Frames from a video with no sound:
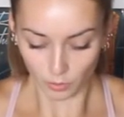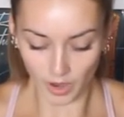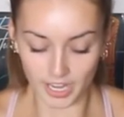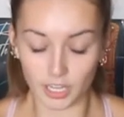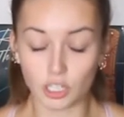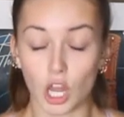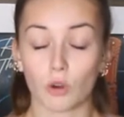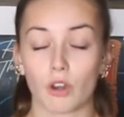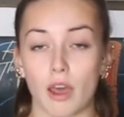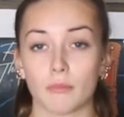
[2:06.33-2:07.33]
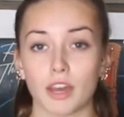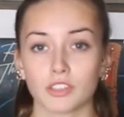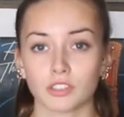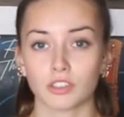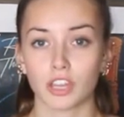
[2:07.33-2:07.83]
way to tone up
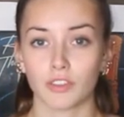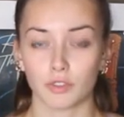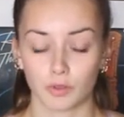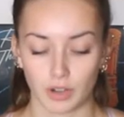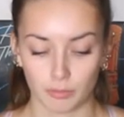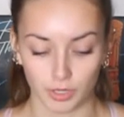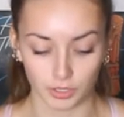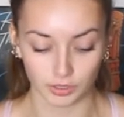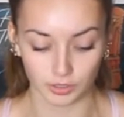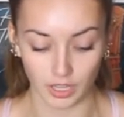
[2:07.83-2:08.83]
muscle. If you want to build,